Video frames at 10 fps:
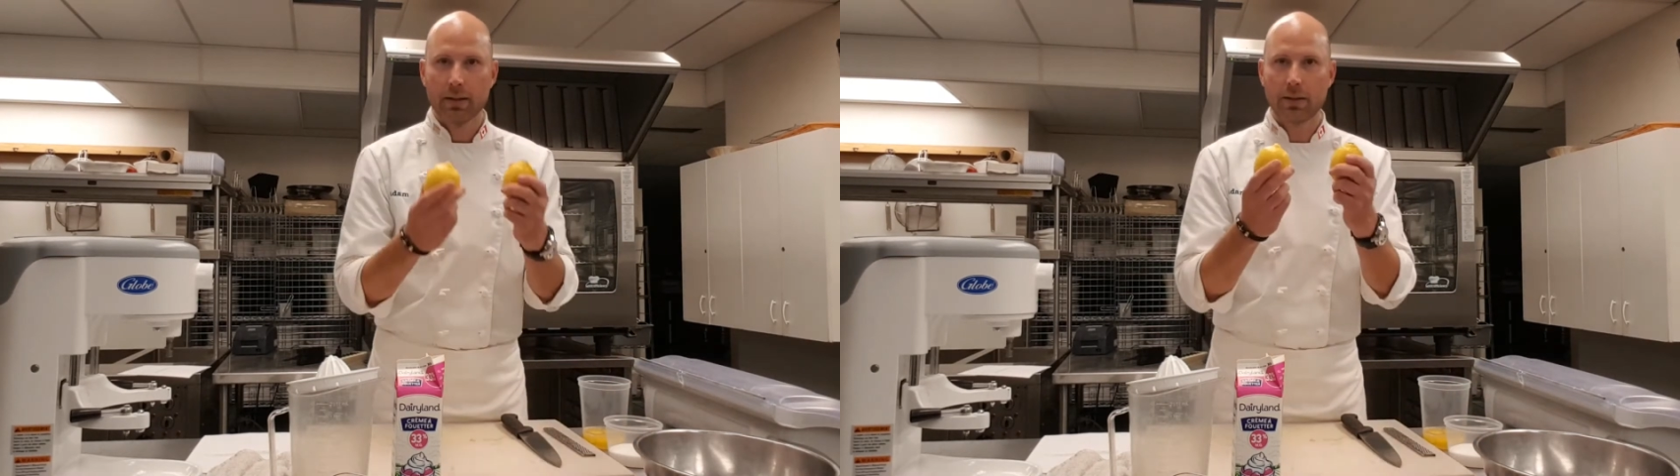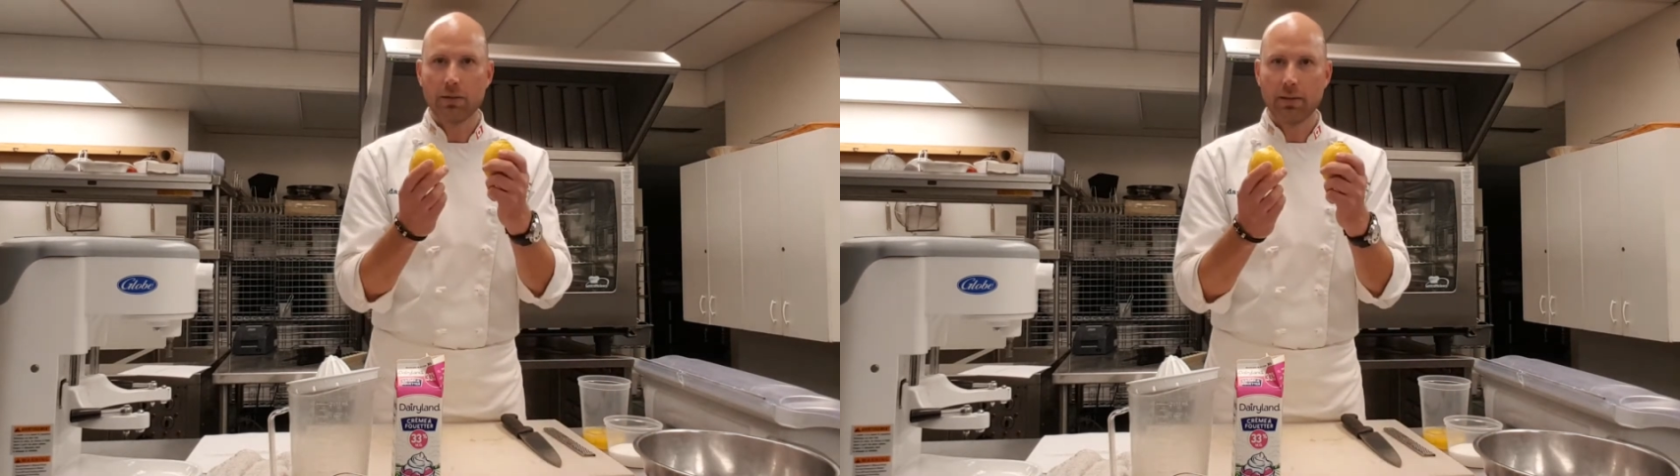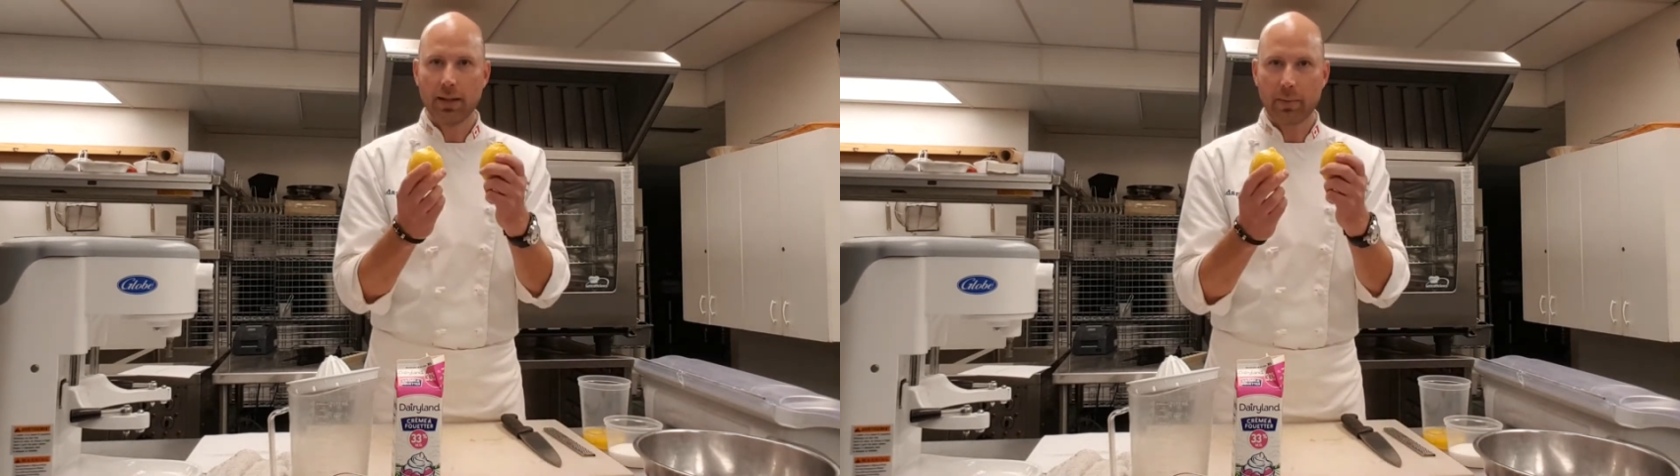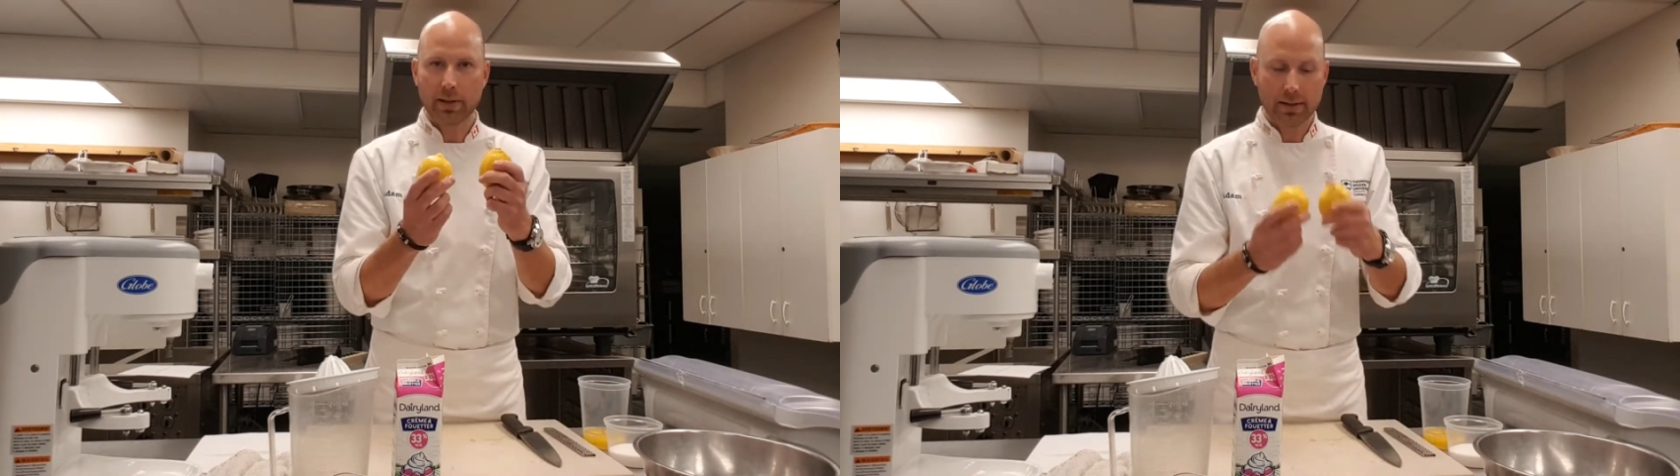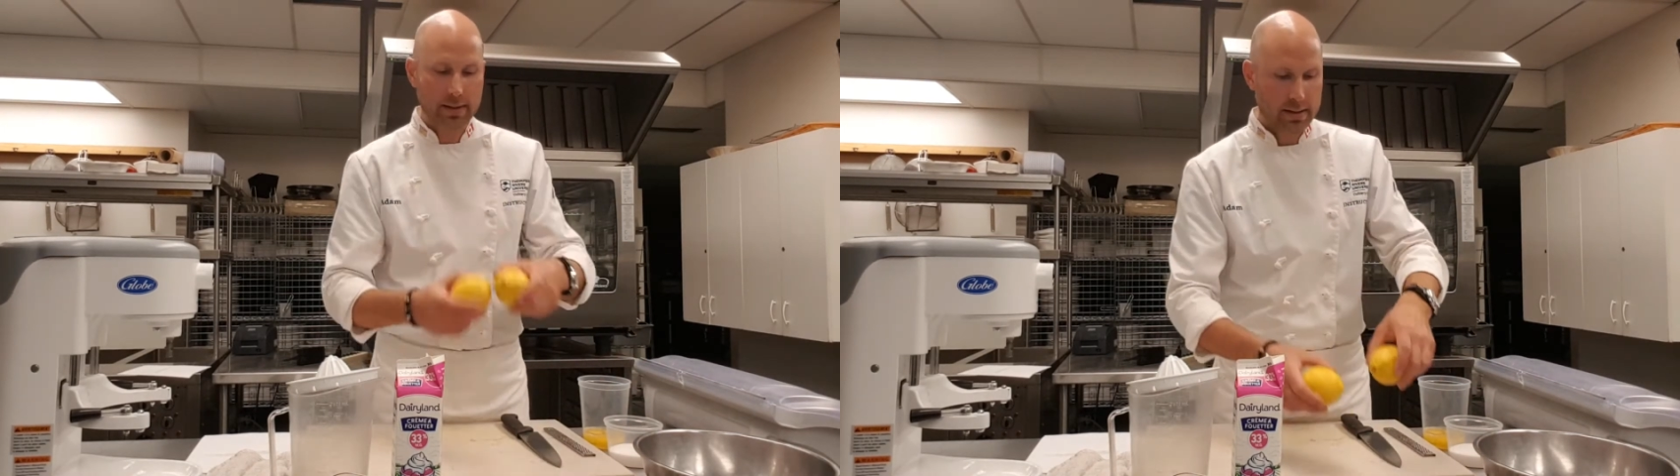2
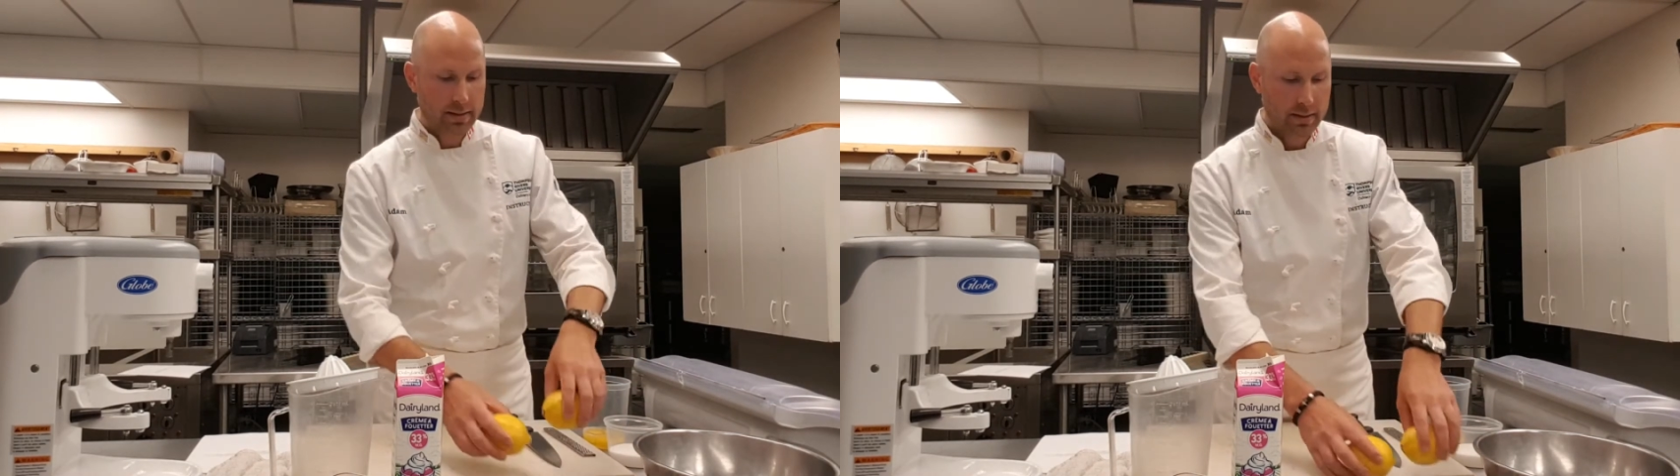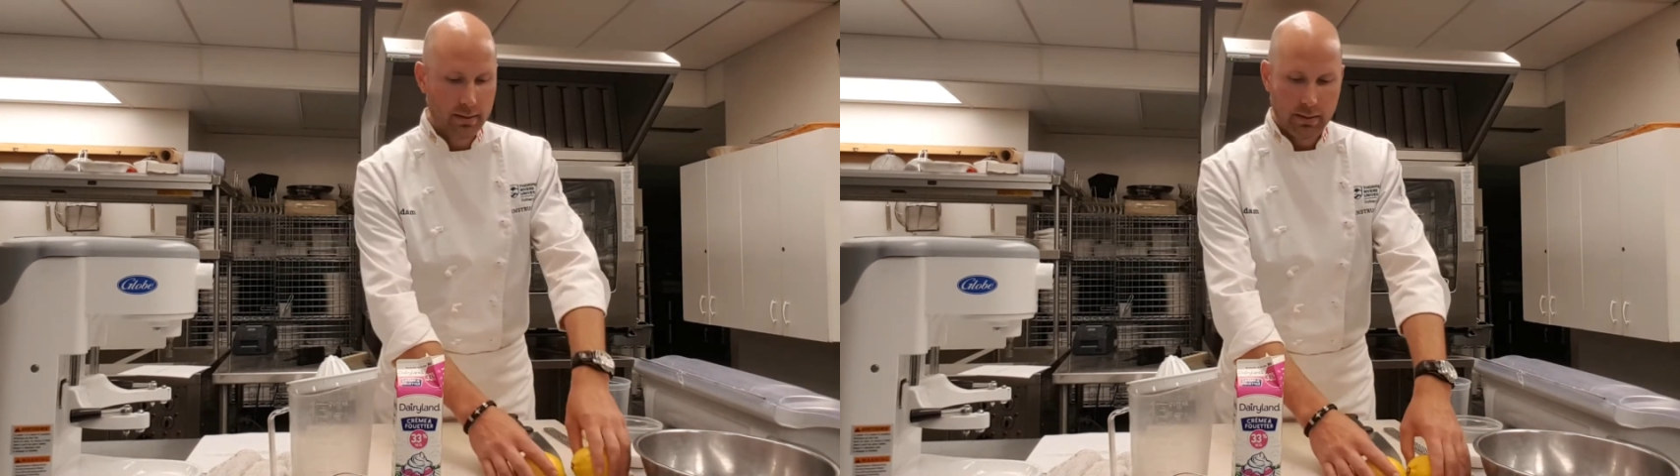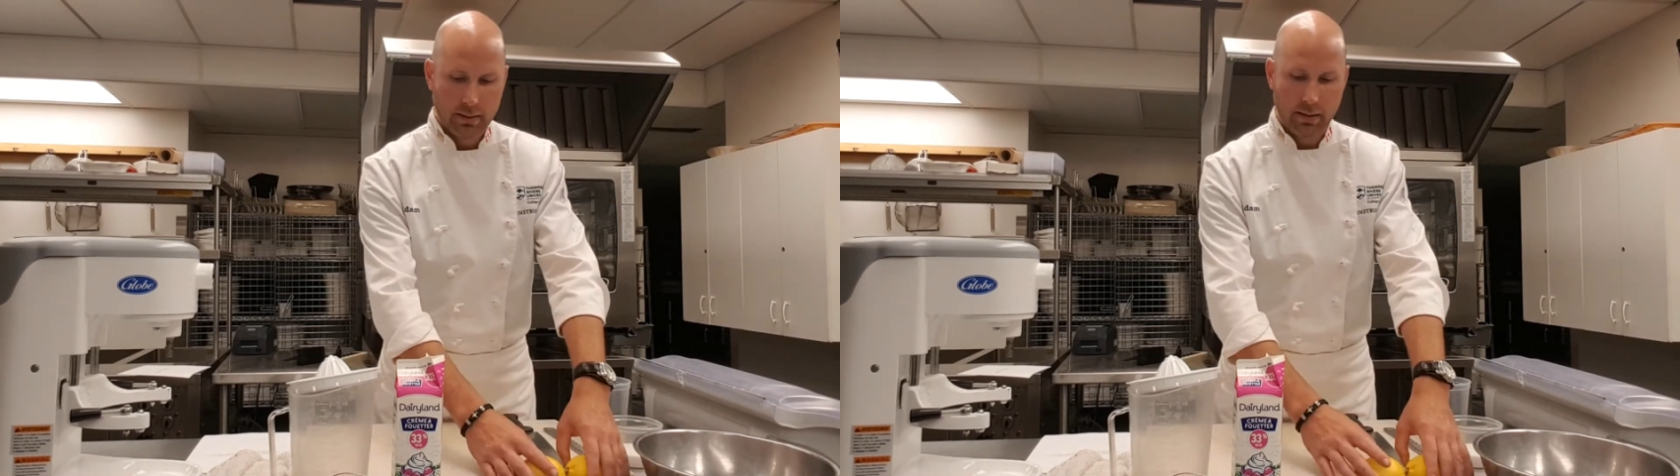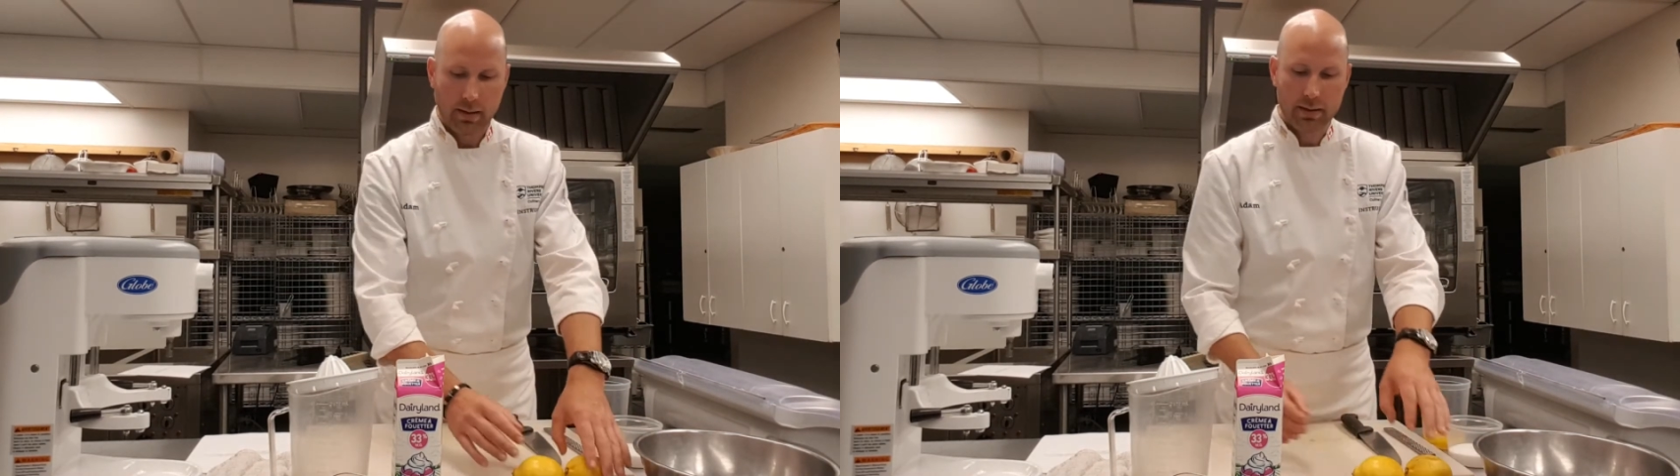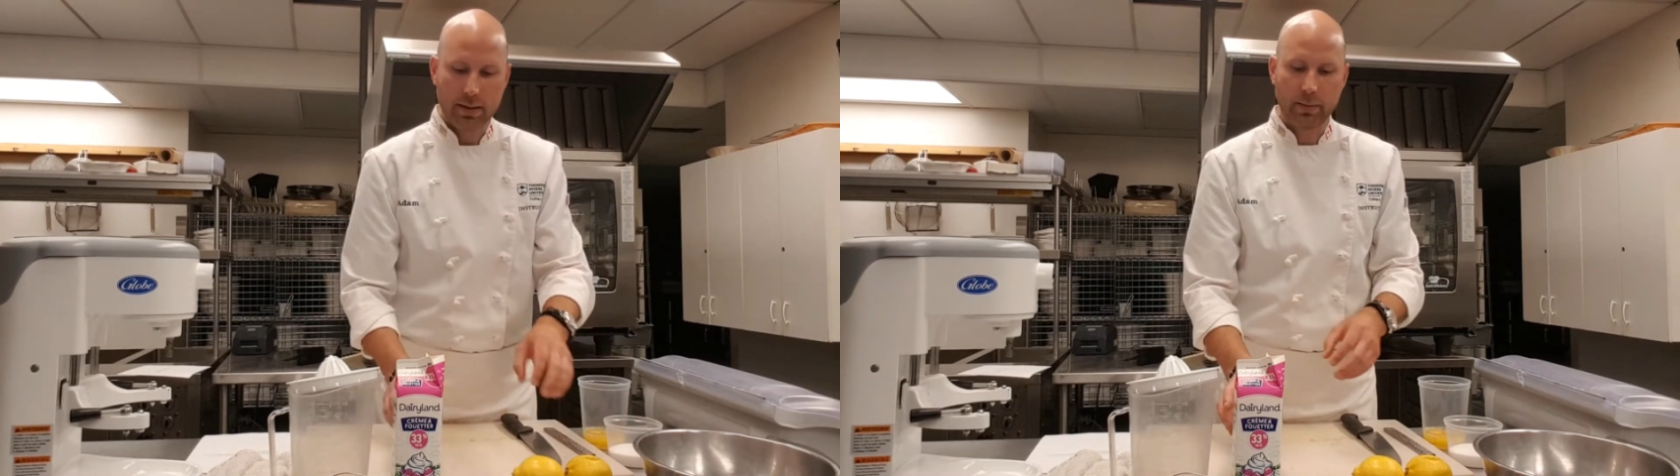lemons,
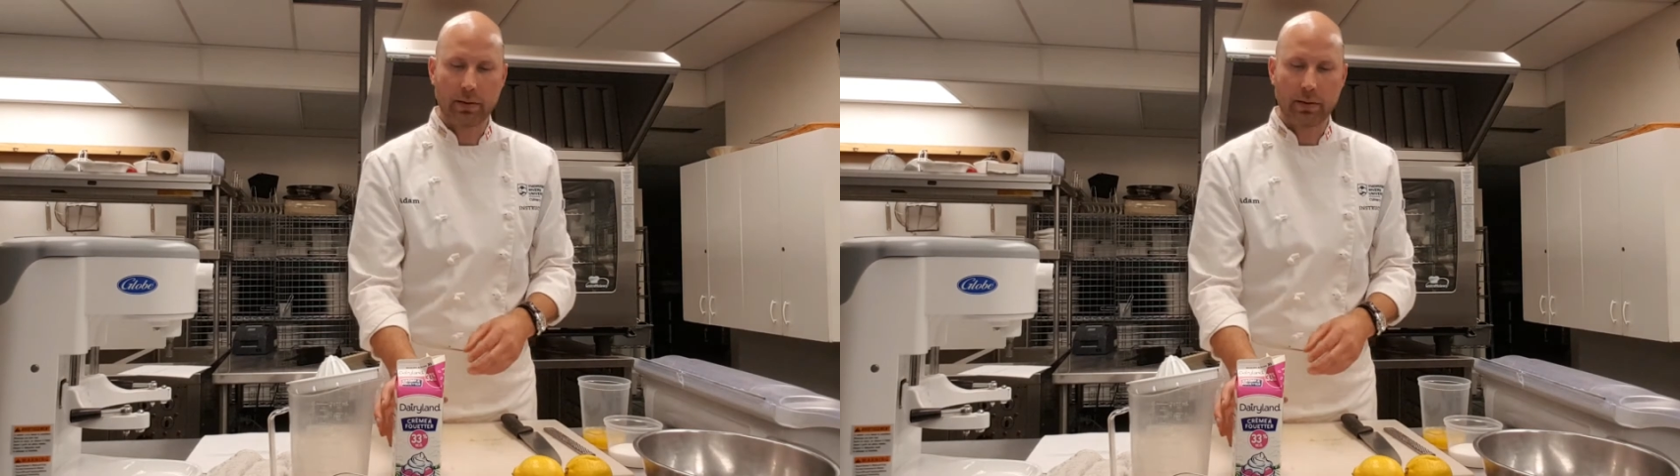and some